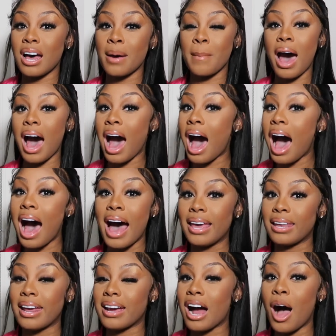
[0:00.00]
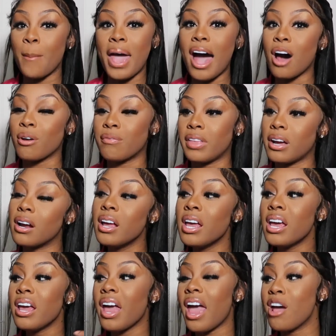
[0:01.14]
I'm high, like I'm out of there.
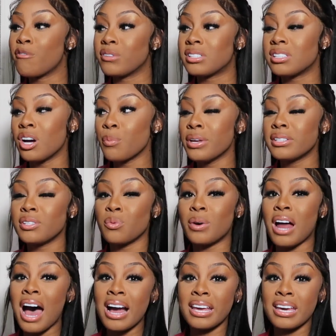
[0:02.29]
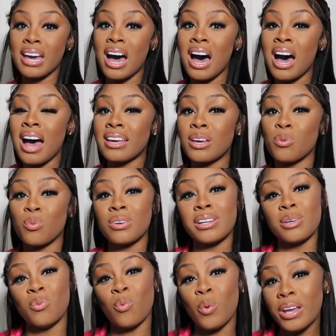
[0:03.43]
And for some reason, when I get high, I get
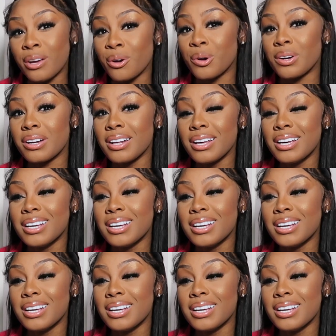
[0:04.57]
really weird.